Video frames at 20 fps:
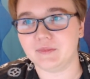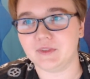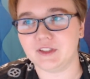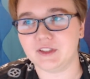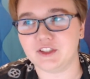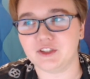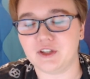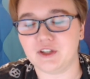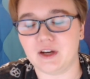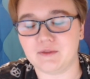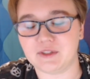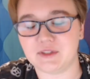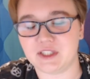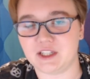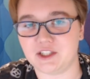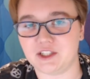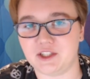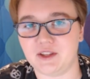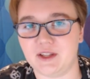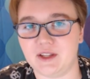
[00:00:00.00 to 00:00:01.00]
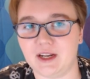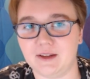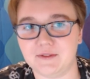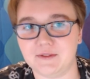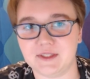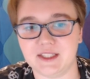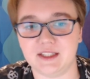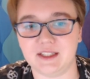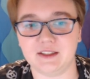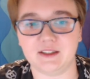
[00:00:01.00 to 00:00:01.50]
conversation that I've
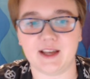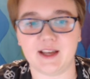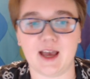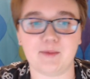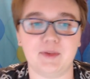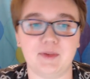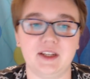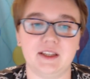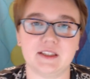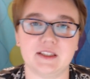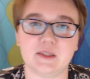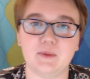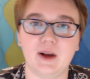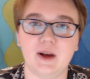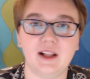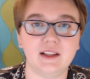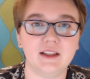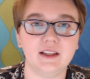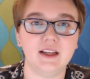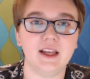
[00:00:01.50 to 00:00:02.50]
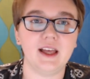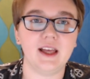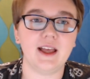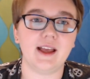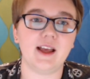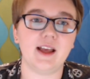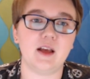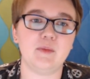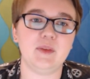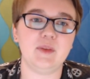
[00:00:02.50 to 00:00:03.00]
seen happening as well.
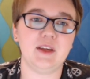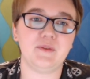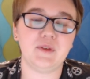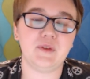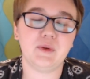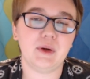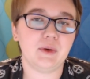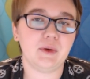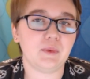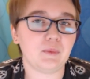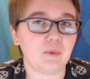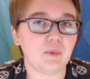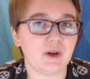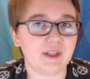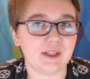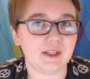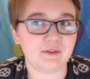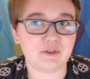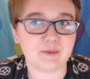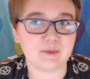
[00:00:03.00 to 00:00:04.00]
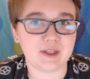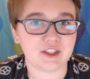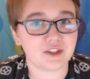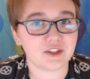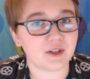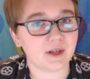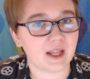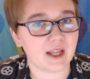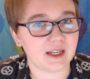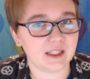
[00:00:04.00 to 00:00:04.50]
If you want
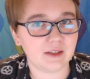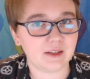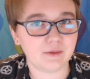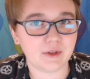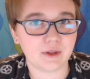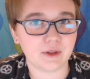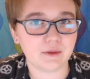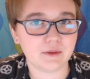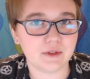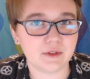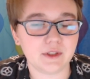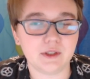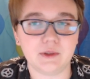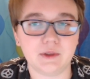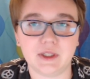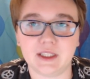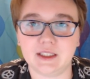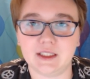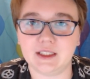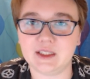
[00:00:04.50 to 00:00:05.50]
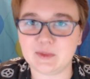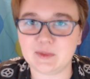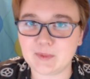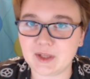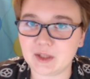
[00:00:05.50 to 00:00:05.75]
information on any of those, you can email